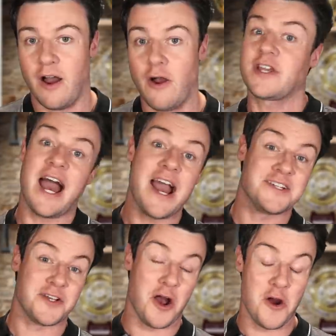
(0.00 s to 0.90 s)
Okay,
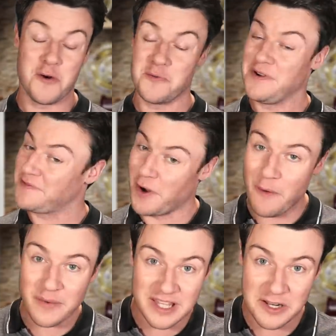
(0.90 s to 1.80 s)
so we've gone
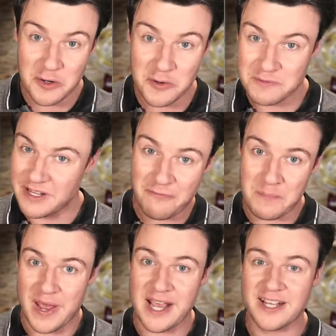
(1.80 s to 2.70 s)
with little different
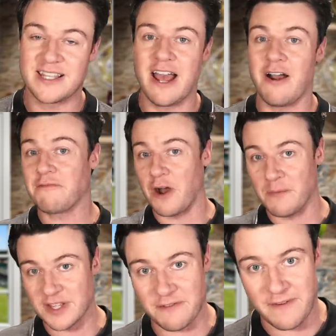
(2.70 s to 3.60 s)
picks there. I've gone
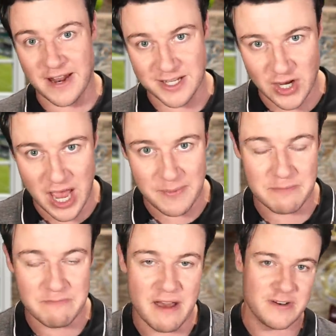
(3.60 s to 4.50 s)
with the defending
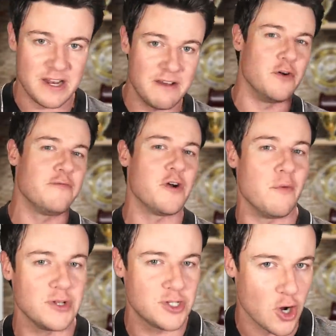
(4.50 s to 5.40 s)
champion Medvedev. You've gone
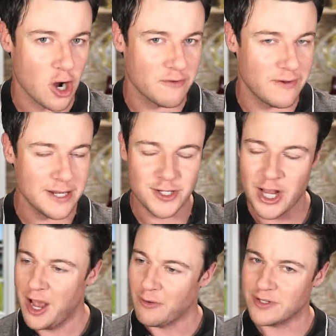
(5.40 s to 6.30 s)
with Djokovic.
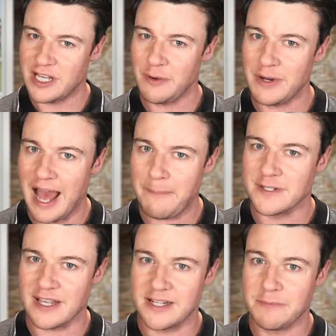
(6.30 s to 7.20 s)
We'll see what happens.
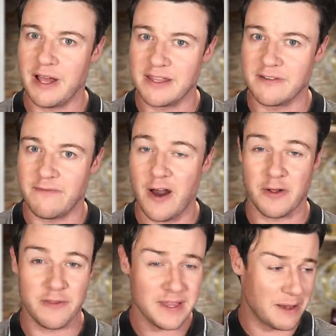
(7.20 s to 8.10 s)
They did play in the final. I
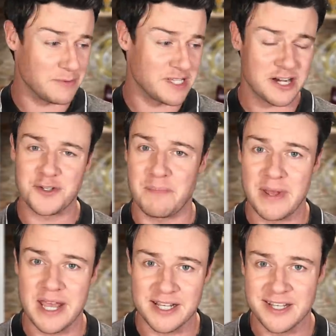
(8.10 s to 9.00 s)
think that was actually the
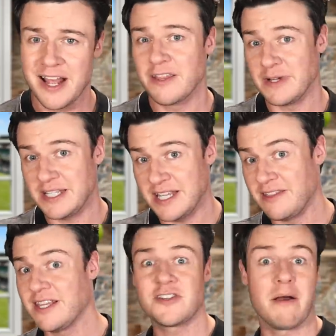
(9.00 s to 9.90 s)
picks that we did
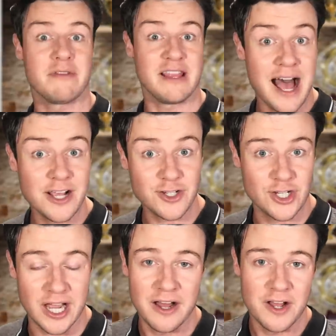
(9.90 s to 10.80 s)
this time last
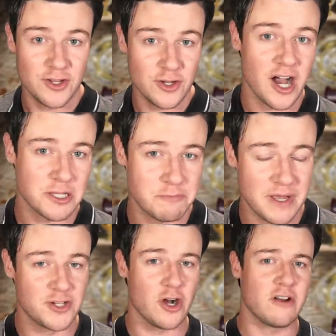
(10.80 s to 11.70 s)
year. You guys
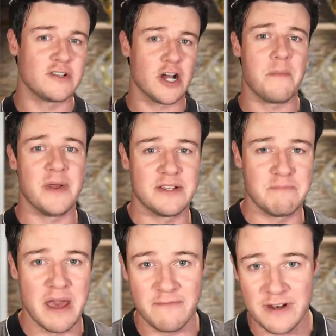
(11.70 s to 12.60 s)
picked Djokovic. I picked
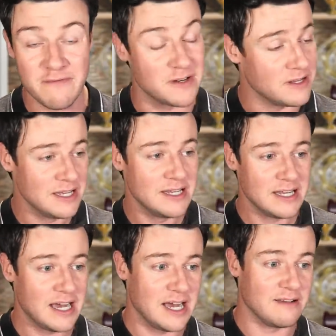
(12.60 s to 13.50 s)
Medvedev. And
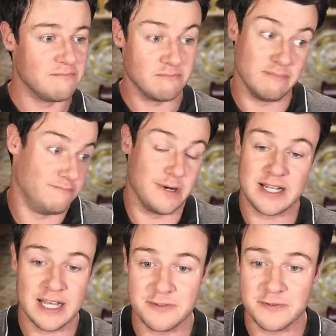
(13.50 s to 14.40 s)
I
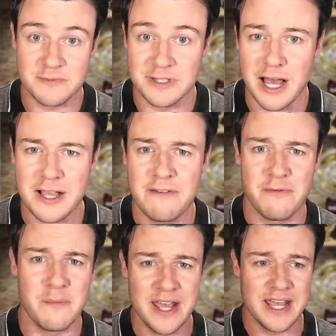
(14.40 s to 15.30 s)
guess lucky for
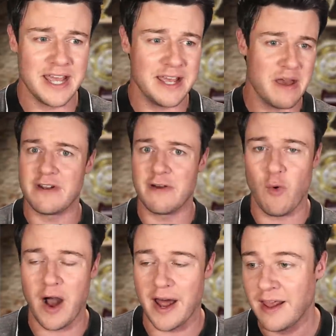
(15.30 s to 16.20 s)
me, Medvedev
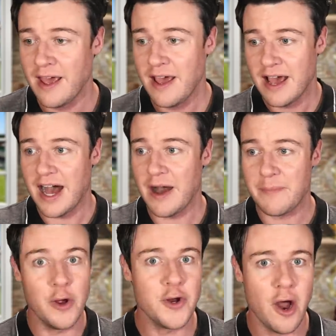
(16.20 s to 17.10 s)
won. But
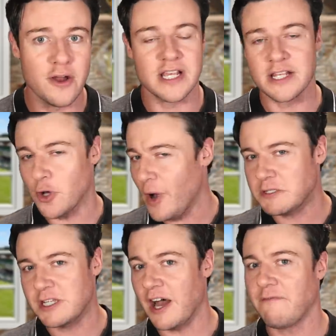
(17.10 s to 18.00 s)
who knows? It's always
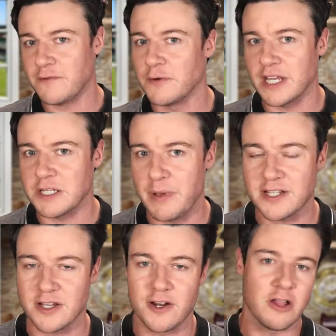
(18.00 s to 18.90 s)
tough doing these
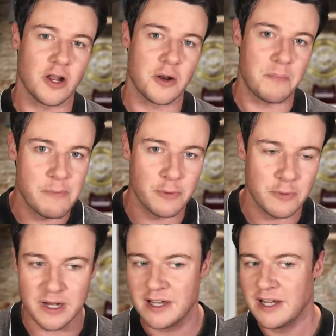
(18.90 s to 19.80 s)
picks. I know a lot of people
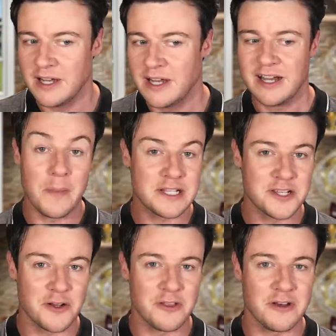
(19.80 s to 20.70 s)
were commenting
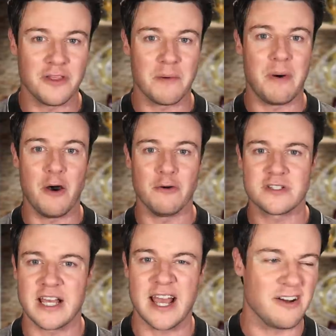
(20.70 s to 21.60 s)
on the polls
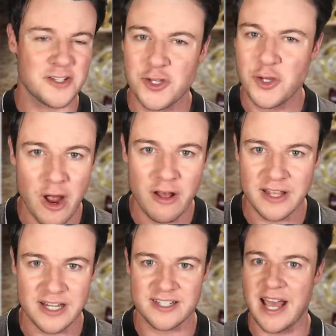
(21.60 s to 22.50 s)
saying, oh, it's too early
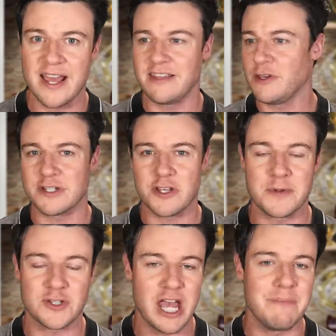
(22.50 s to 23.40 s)
to say the US Open
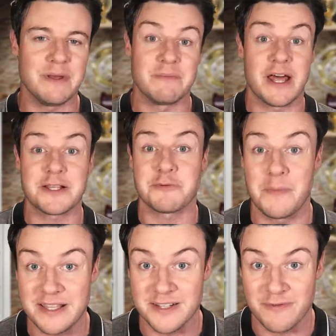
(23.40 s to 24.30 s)
champion, but that's what
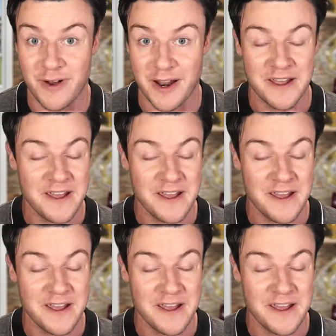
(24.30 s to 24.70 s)
makes this fun,